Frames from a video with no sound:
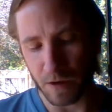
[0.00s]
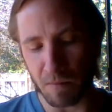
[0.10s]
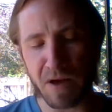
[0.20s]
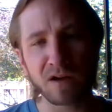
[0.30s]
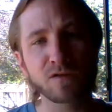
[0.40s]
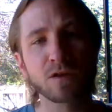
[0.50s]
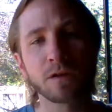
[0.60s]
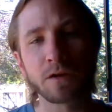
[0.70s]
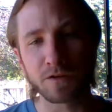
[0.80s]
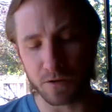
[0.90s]
Imagine
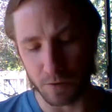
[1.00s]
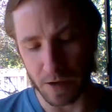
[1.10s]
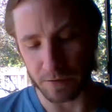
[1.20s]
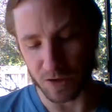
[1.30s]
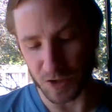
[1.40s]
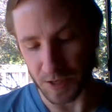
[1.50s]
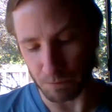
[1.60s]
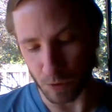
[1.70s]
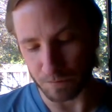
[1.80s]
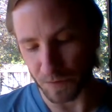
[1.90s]
an underground
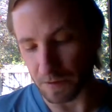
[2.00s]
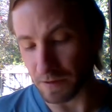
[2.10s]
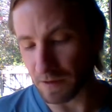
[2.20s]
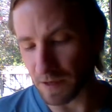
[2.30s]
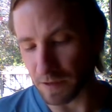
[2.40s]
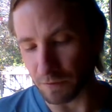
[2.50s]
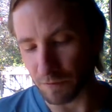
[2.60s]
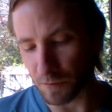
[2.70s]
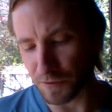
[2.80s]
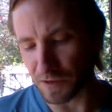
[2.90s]
chamber, like a cave,
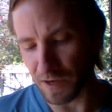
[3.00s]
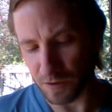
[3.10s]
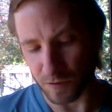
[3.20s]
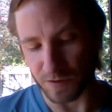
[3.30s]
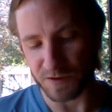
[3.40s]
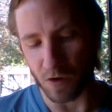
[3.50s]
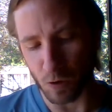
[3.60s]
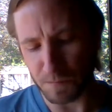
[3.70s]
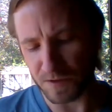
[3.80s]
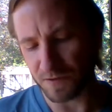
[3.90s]
with an entrance
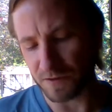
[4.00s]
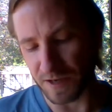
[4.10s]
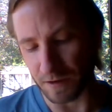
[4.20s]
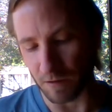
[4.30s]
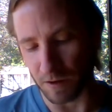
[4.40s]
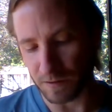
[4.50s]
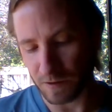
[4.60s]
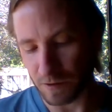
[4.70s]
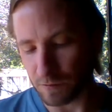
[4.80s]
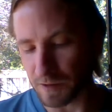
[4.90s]
open to the daylight
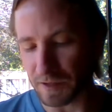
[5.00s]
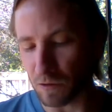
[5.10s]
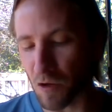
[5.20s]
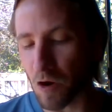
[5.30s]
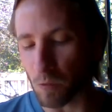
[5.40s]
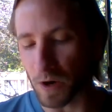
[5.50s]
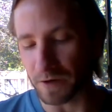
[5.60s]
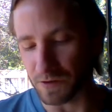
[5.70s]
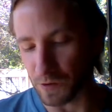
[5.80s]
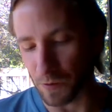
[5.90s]
and running a long way
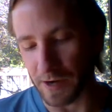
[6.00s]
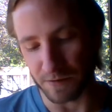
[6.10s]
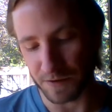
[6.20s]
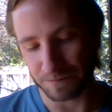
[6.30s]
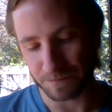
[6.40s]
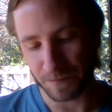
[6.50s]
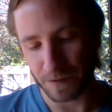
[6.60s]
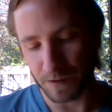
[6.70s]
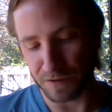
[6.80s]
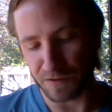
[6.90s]
underground.
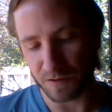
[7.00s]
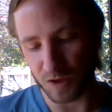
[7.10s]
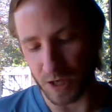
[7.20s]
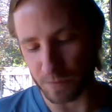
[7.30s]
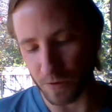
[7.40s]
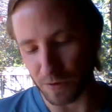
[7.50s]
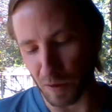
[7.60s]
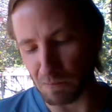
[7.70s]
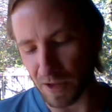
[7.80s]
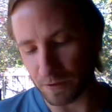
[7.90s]
In this chamber, there
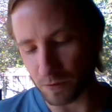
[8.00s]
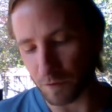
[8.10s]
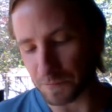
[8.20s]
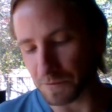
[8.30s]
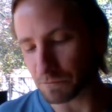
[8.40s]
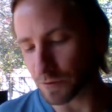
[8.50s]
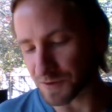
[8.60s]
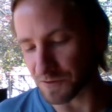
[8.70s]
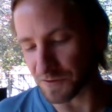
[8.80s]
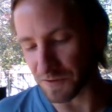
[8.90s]
are men who have been
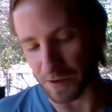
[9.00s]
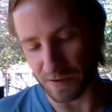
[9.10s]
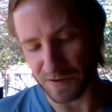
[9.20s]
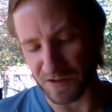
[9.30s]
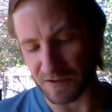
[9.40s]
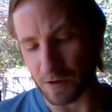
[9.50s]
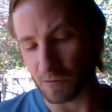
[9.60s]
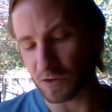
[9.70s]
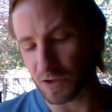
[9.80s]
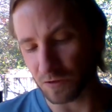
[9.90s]
prisoners there since they
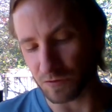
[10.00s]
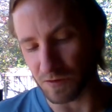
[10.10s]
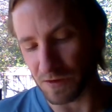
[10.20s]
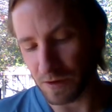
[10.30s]
were children,